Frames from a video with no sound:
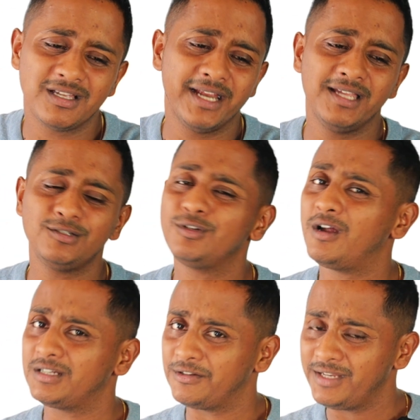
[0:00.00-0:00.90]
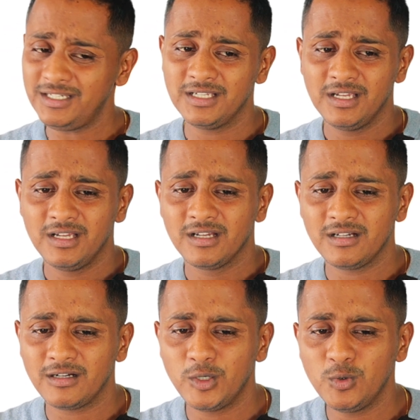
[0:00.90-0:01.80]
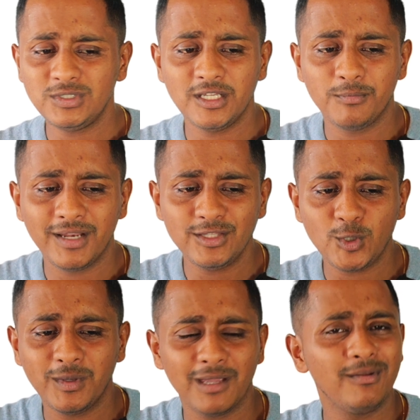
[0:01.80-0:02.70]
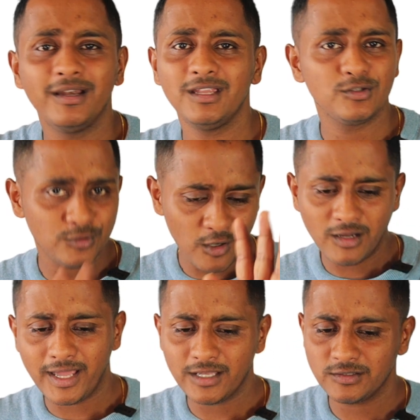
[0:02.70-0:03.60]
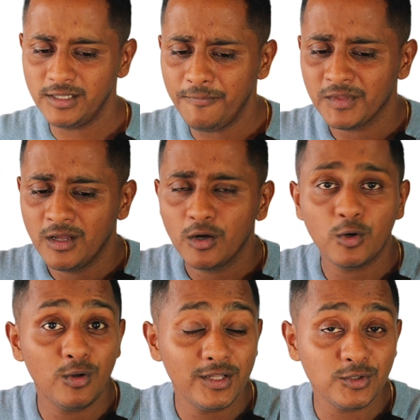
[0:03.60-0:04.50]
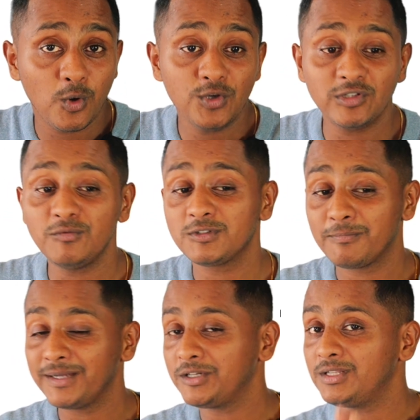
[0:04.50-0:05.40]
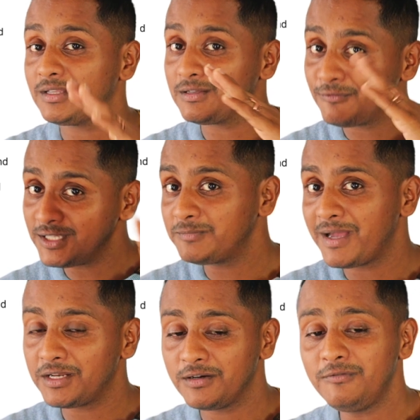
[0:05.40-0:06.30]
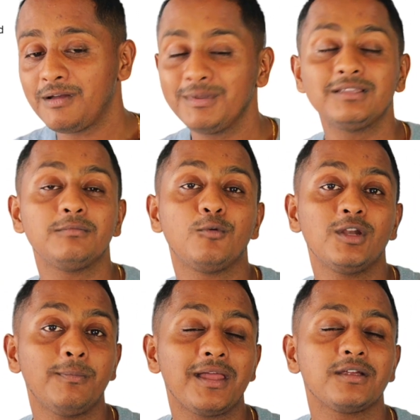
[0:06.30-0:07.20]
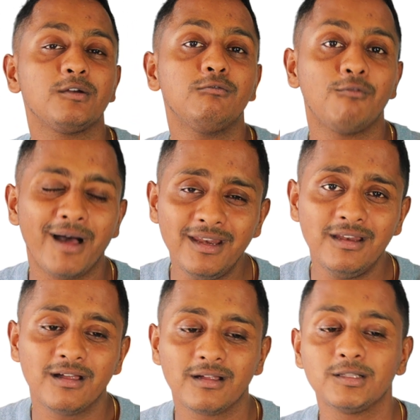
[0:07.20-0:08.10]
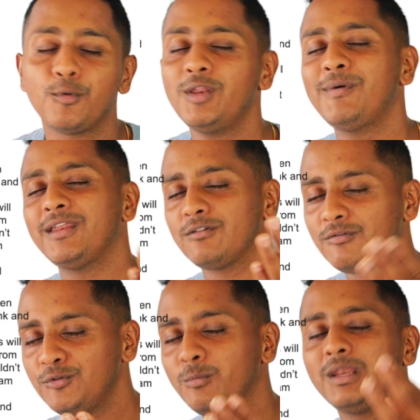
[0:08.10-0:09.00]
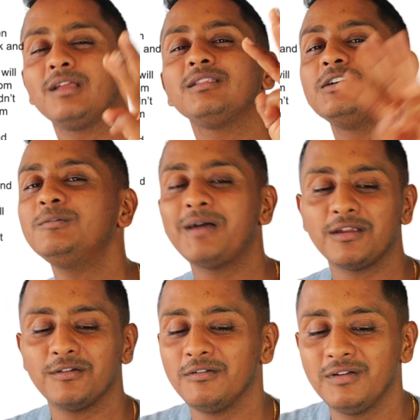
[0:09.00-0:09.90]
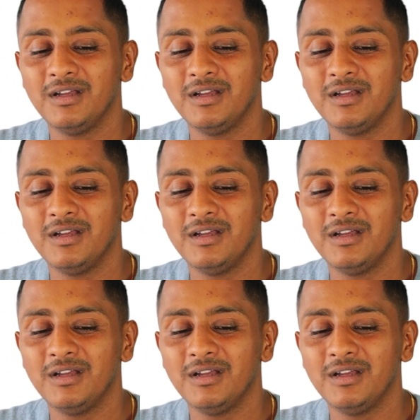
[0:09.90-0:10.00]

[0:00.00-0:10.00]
Ideas are not great. Lose their brainstorming ability is wrong actually. Coherence, cohesion was better in the first paragraph, the body paragraph 1, the body paragraph 2 meaning third paragraph.